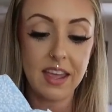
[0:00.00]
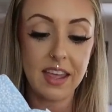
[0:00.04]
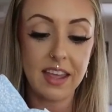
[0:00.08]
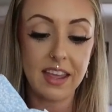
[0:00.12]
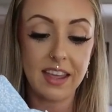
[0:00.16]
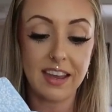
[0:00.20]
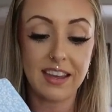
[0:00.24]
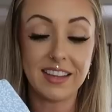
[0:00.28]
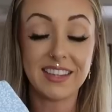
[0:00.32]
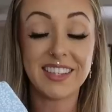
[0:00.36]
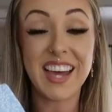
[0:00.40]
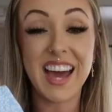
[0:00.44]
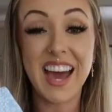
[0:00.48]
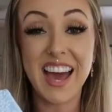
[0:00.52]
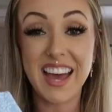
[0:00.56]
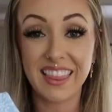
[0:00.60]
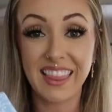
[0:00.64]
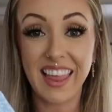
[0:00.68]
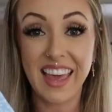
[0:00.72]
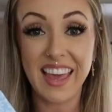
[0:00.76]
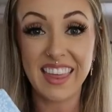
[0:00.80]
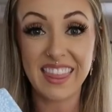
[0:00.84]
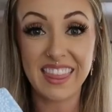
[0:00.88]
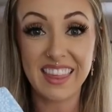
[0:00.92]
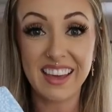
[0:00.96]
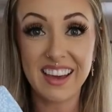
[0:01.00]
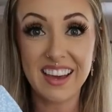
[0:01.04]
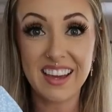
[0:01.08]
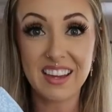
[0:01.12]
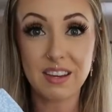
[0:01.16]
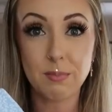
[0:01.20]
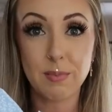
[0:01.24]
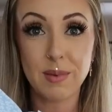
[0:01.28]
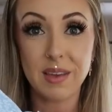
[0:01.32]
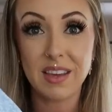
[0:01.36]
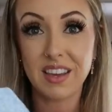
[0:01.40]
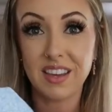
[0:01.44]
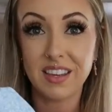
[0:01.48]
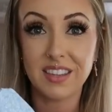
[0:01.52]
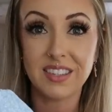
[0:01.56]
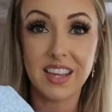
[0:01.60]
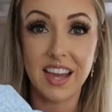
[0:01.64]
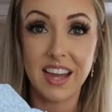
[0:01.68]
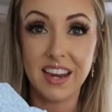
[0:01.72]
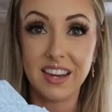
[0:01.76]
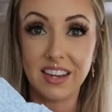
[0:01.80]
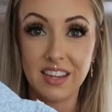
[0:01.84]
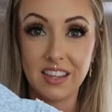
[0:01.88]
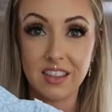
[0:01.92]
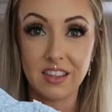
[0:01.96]
and I like that because
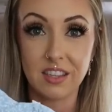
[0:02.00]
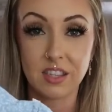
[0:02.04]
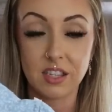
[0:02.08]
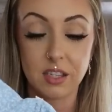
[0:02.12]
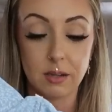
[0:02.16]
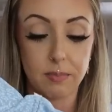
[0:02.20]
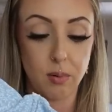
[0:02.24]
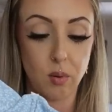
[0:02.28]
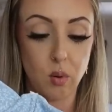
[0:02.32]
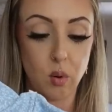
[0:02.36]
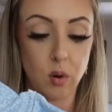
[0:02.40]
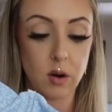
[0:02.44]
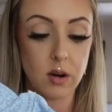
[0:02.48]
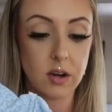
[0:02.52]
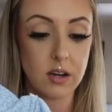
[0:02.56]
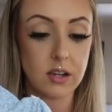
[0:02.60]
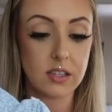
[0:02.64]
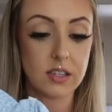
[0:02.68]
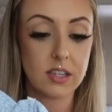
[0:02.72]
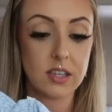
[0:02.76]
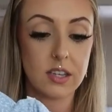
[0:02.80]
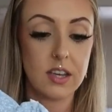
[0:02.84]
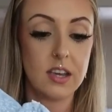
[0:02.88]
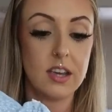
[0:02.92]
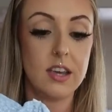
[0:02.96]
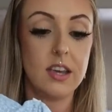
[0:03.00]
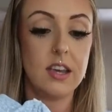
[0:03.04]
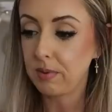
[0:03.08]
I need the support.